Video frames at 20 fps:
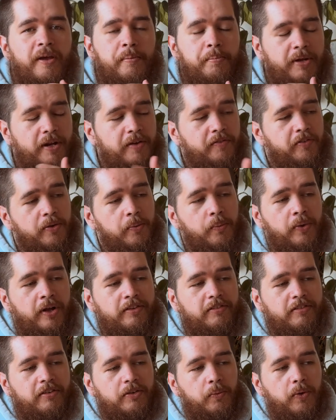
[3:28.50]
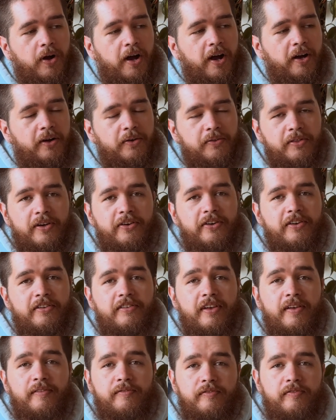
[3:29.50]
but every once in a while there is
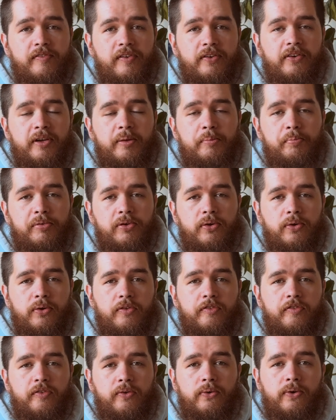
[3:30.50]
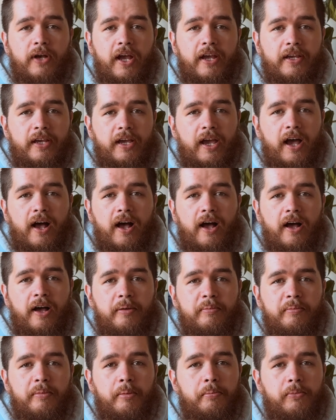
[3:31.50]
a very beautiful and
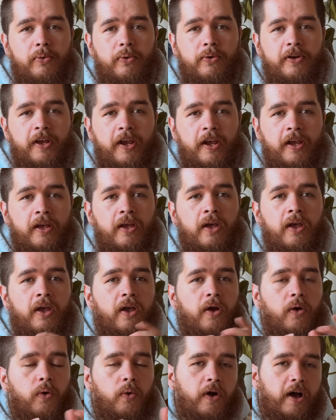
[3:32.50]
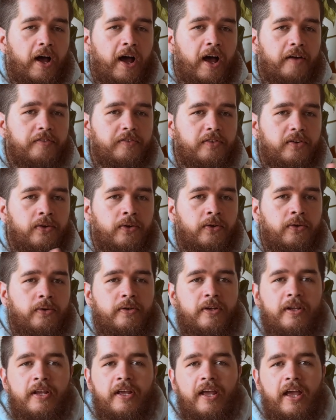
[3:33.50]
calm morning or
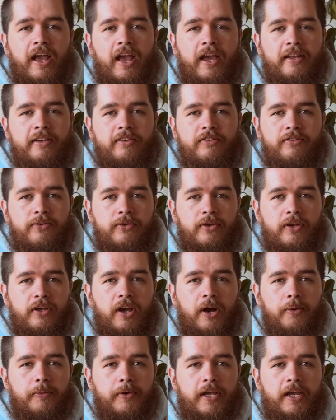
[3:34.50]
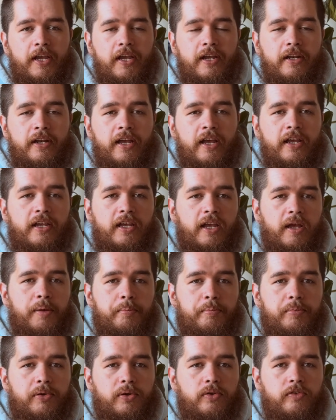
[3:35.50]
afternoon, and you can go ahead and
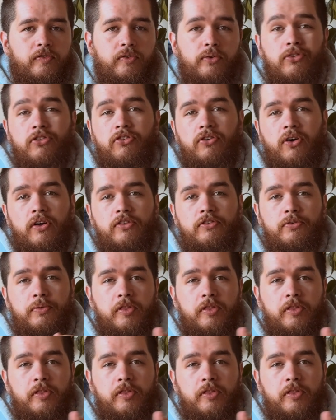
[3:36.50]
get beautiful shots